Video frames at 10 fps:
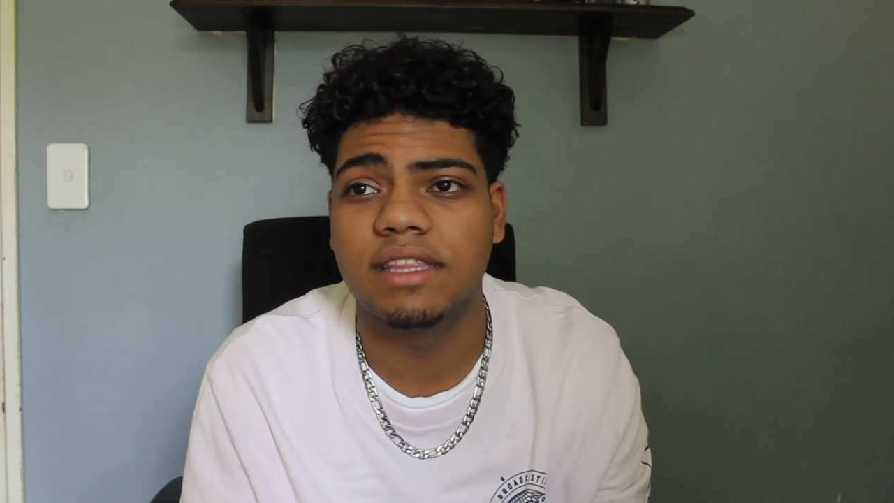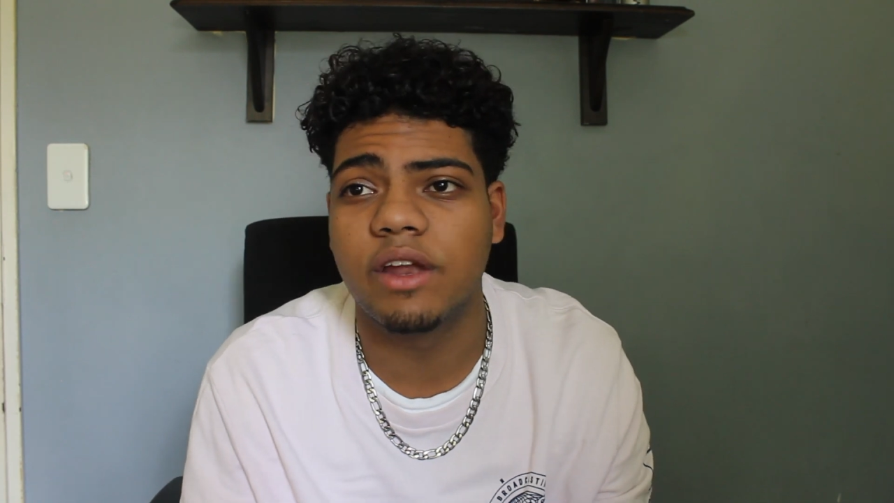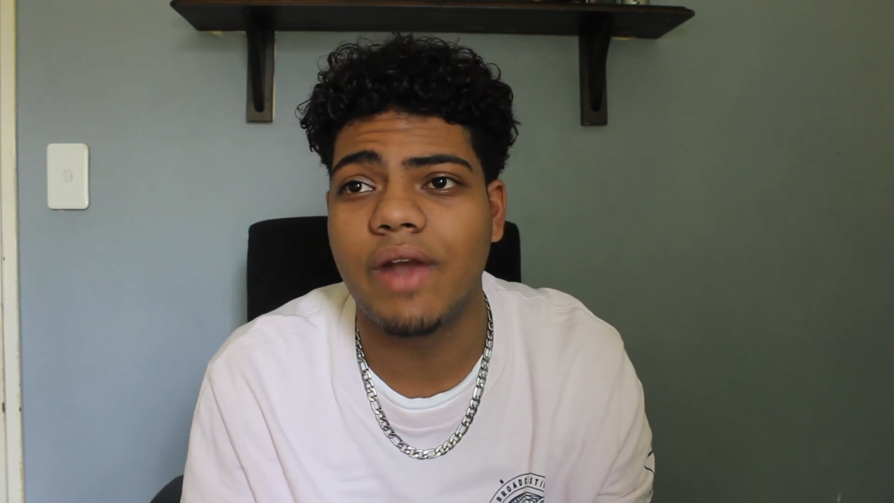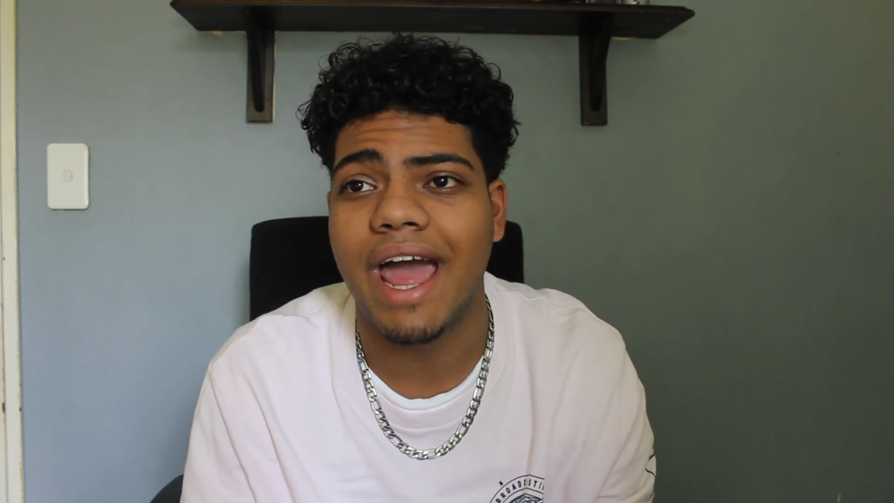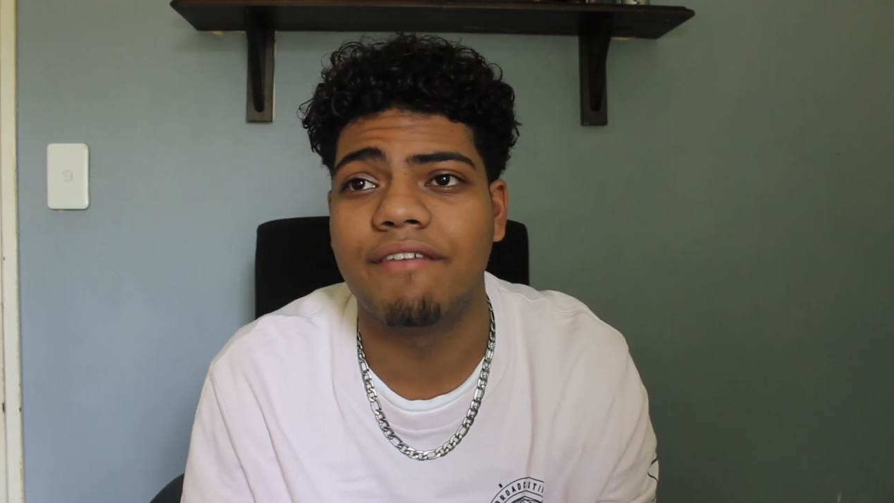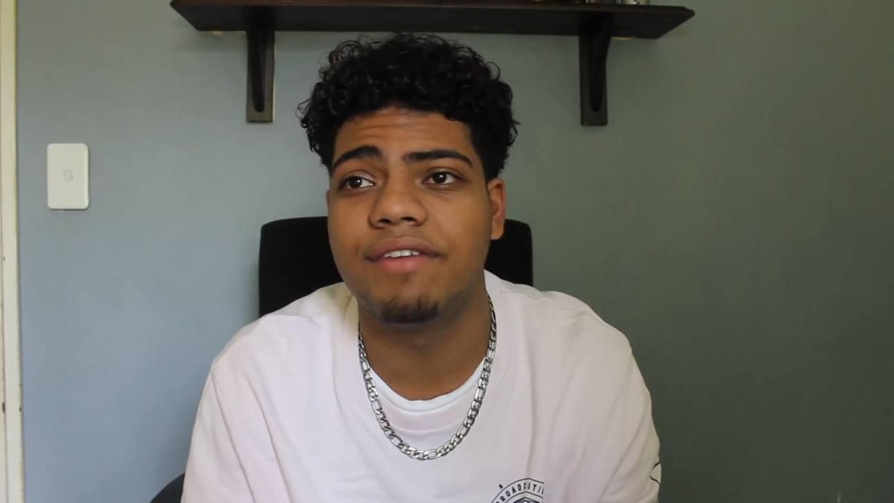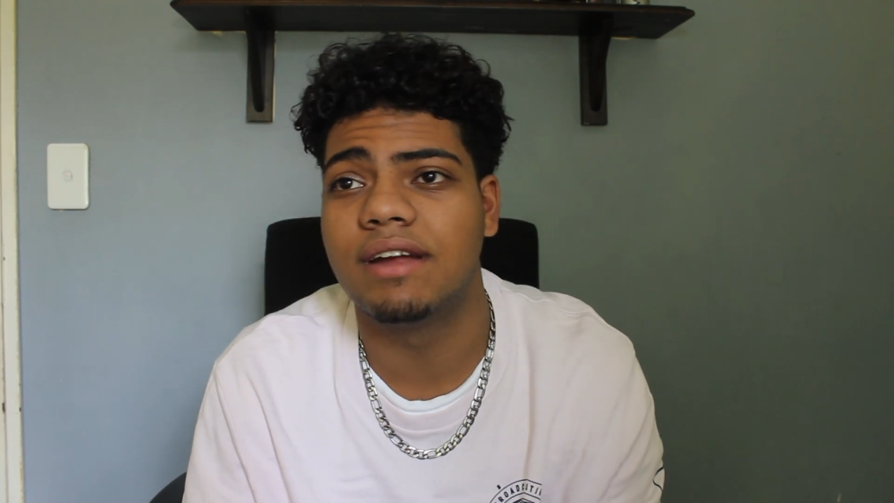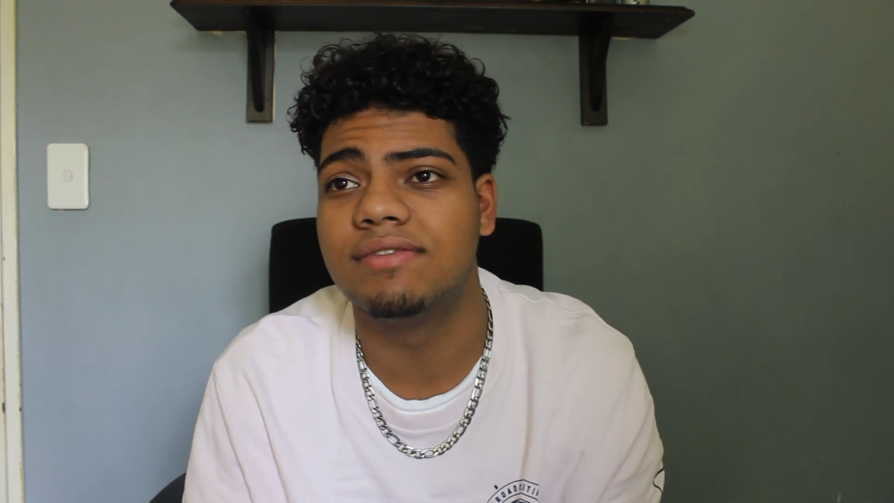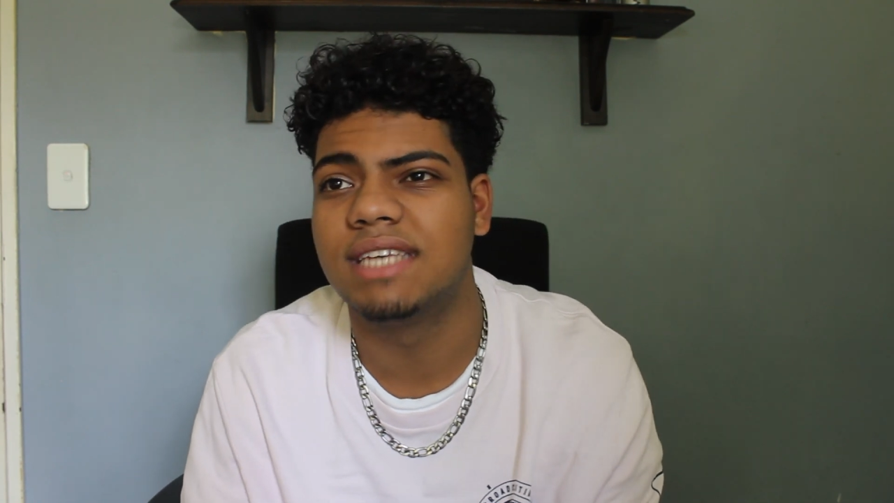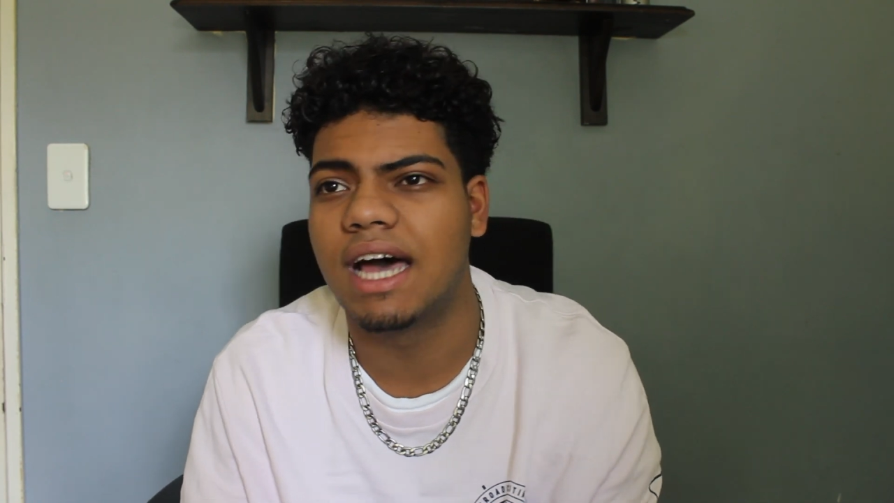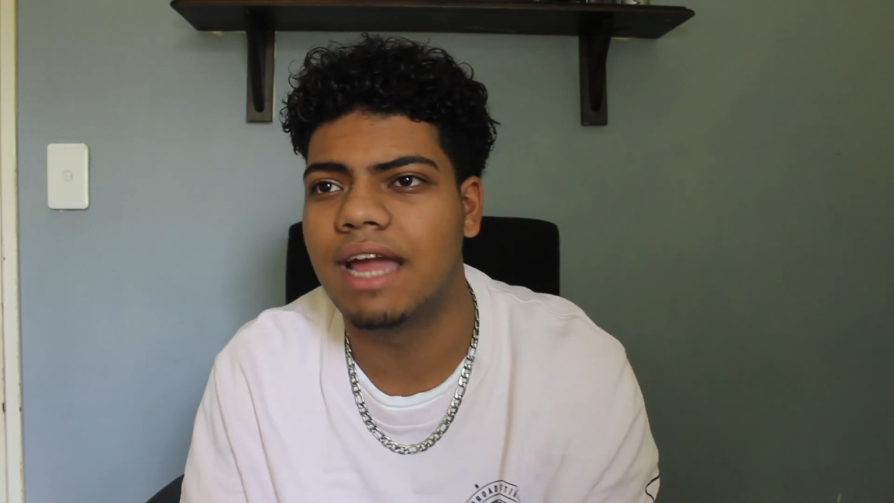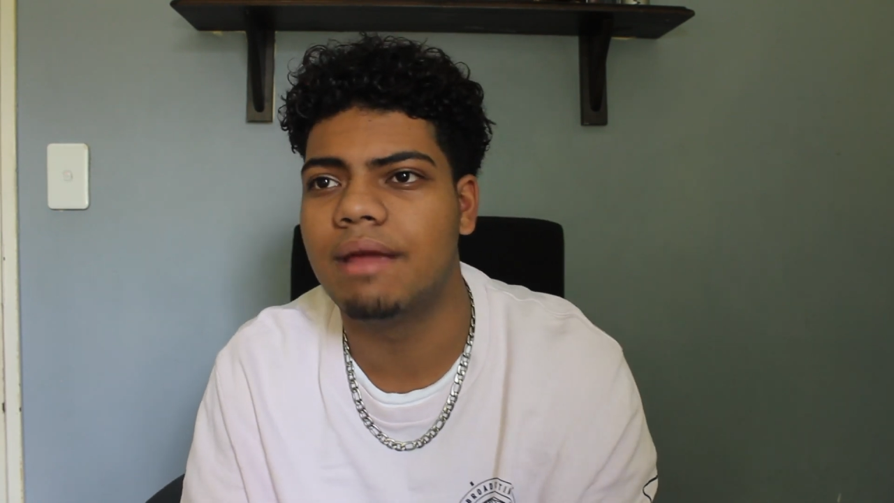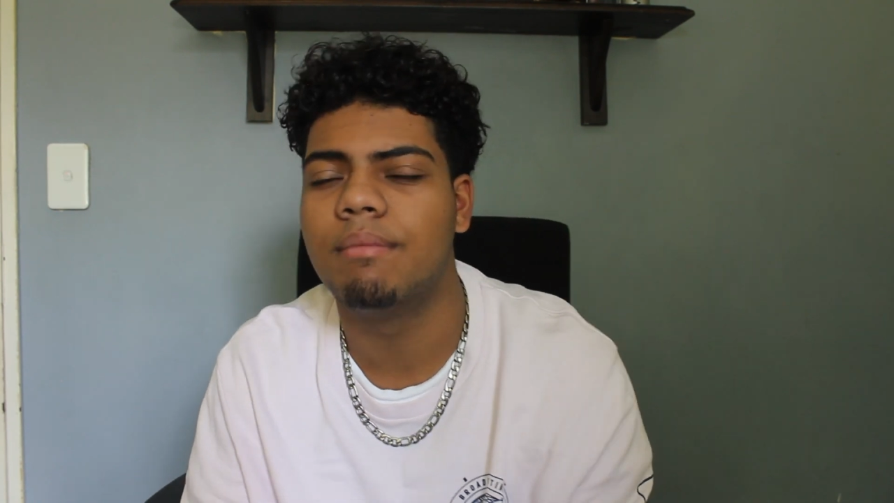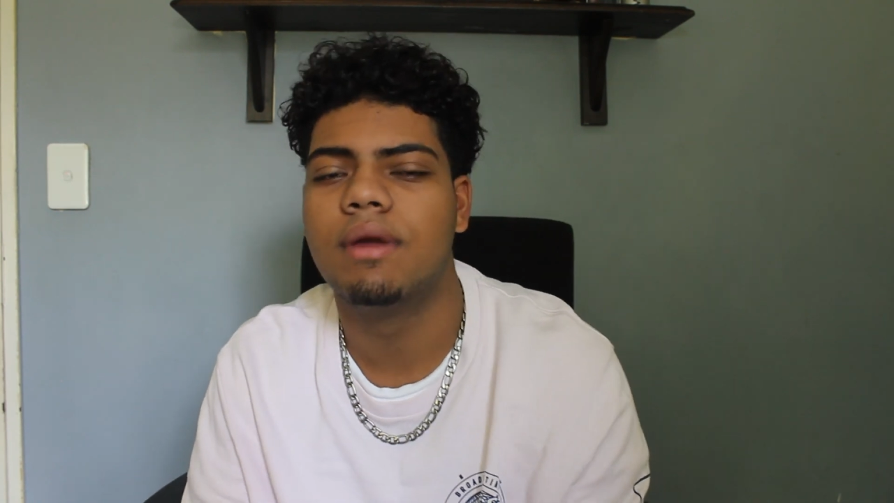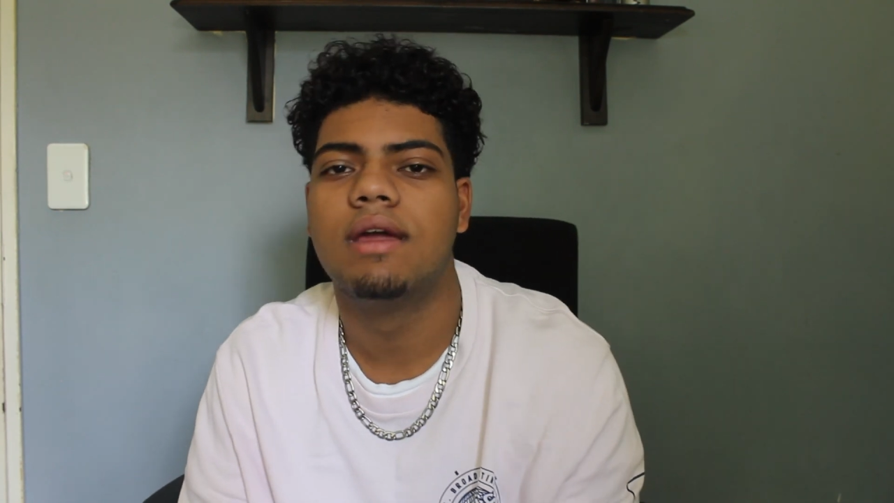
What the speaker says: they don't have enough time,